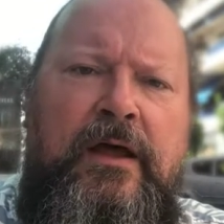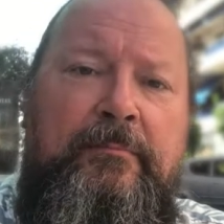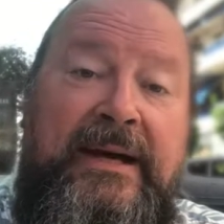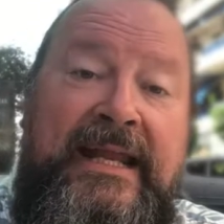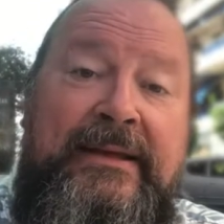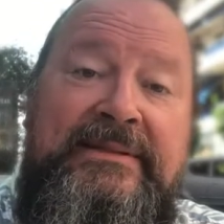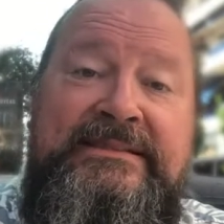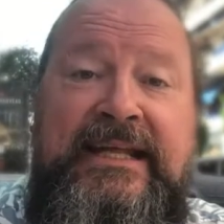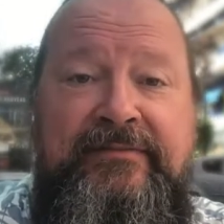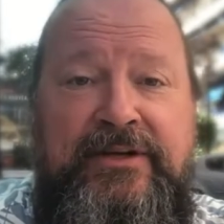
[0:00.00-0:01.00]
My name is
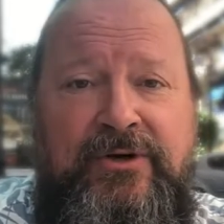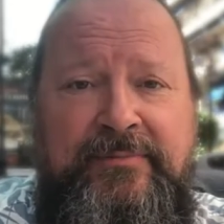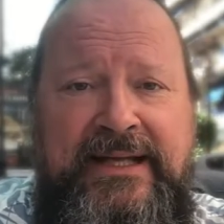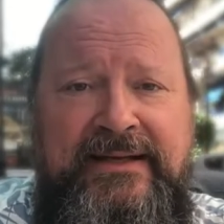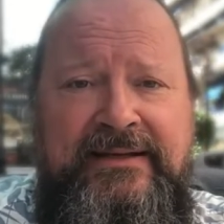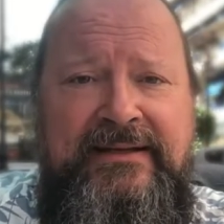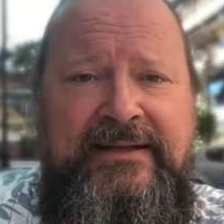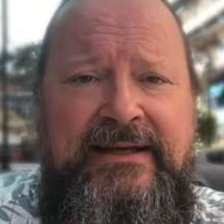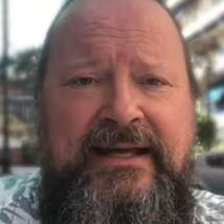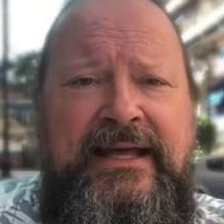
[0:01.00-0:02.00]
David Orban,
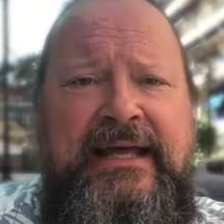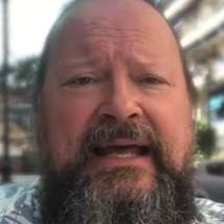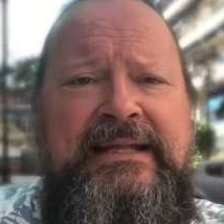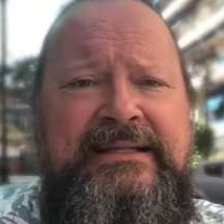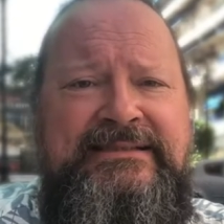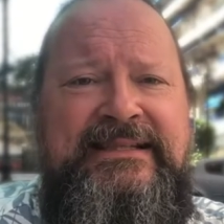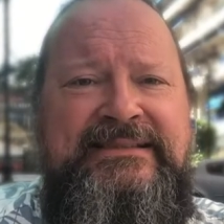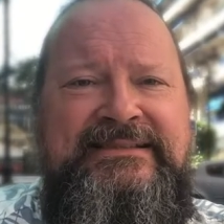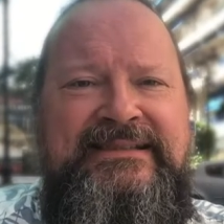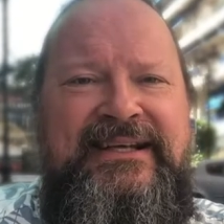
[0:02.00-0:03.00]
and this
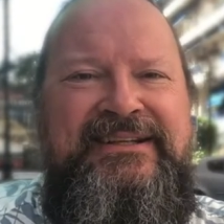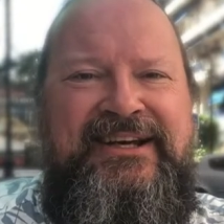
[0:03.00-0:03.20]
is The